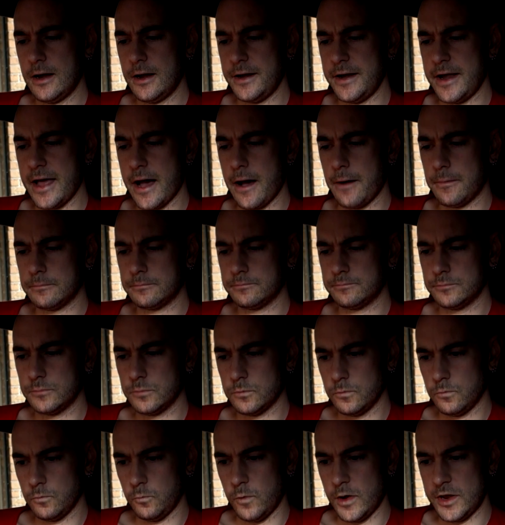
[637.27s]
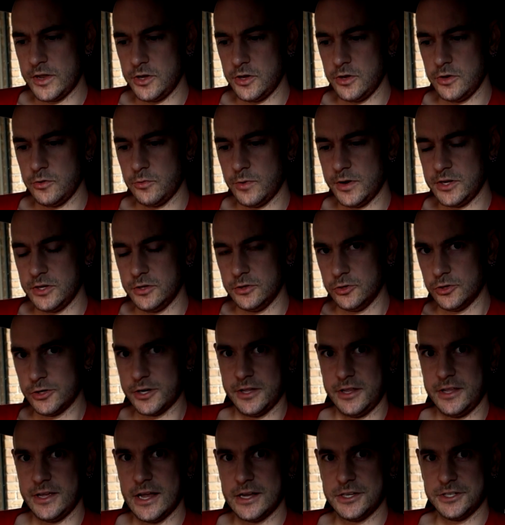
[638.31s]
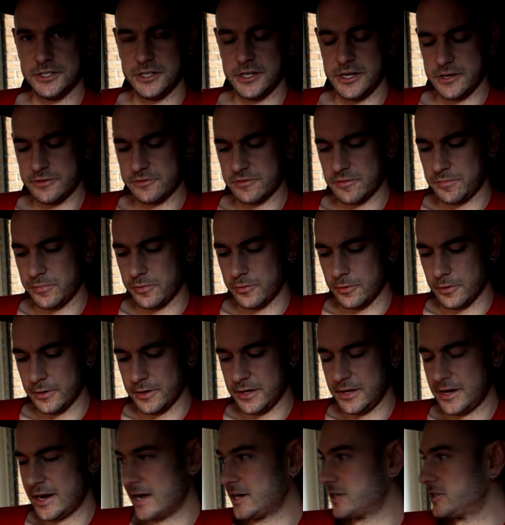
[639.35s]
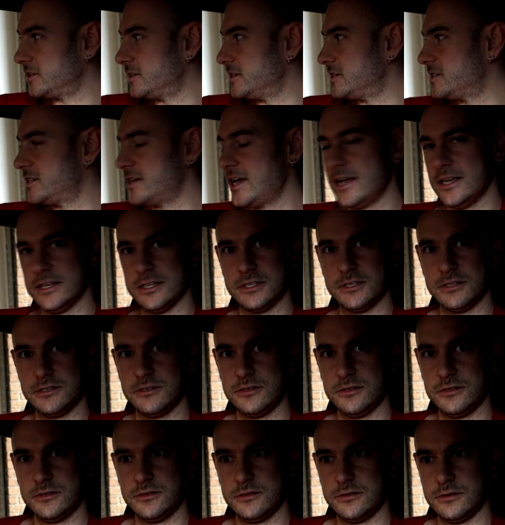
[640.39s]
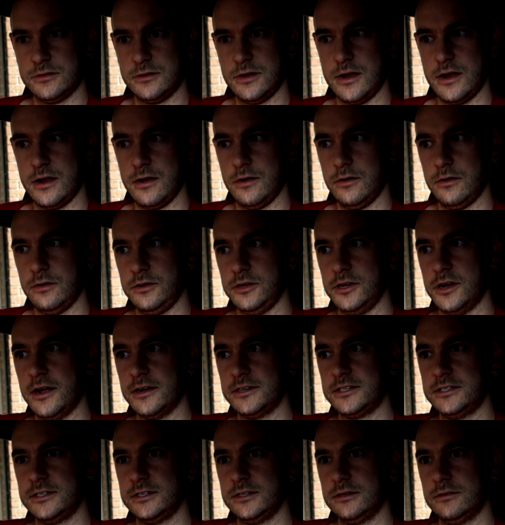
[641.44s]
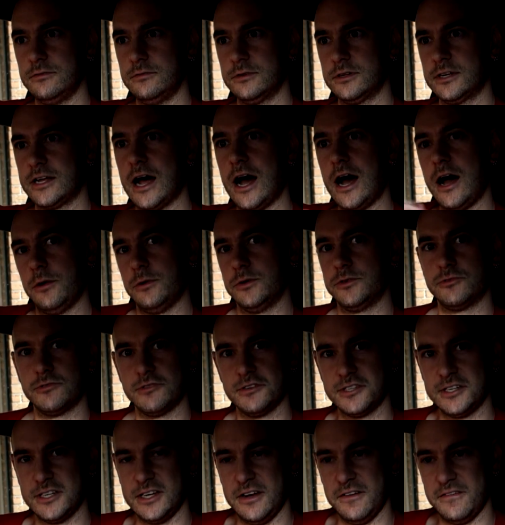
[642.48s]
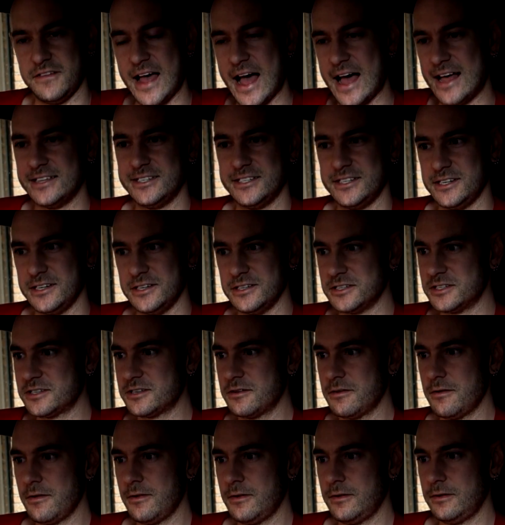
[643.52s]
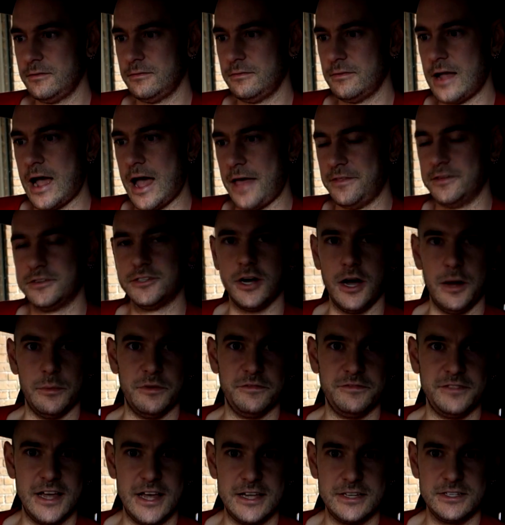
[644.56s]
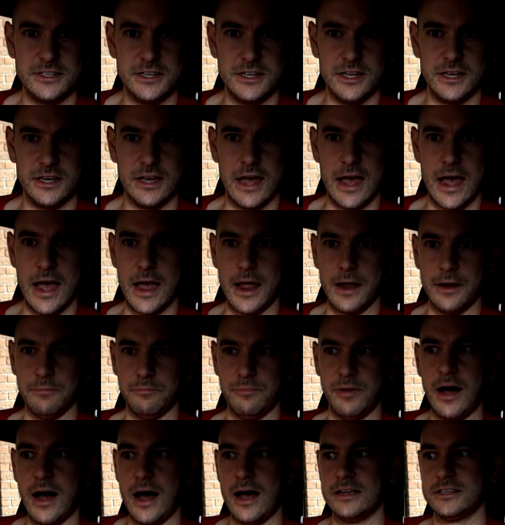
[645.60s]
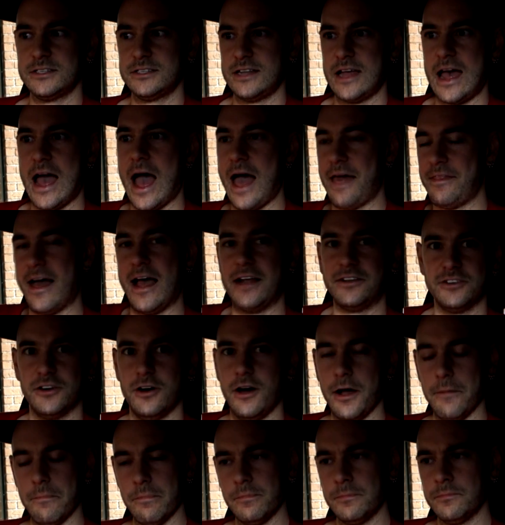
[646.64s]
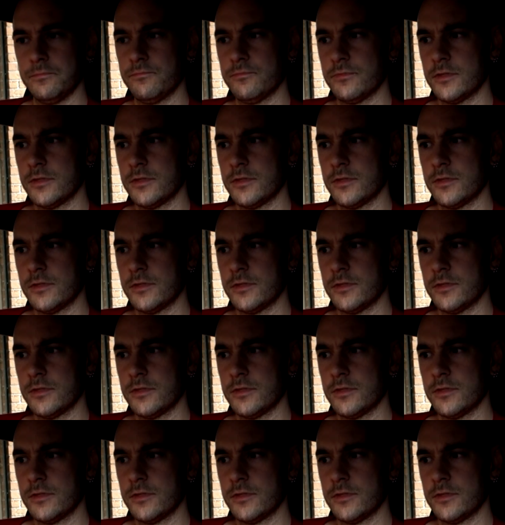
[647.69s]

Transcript: Now, when you look at the engineer's report, it actually says, you know, car was received as is at the time of testing and passed at that time.